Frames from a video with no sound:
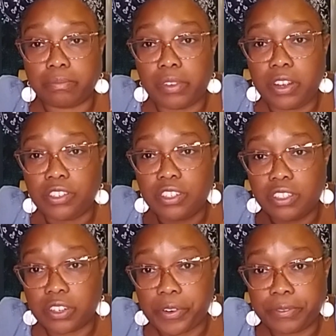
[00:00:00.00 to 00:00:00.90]
here's your
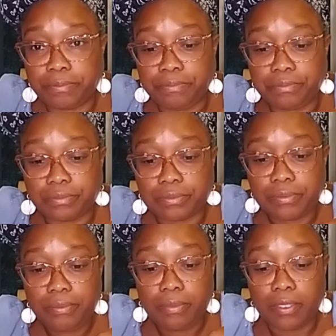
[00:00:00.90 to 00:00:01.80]
dessert,
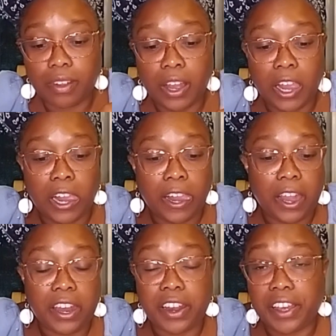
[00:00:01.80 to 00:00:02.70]

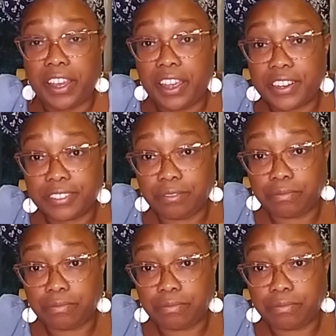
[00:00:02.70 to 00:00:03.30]
and I ate it,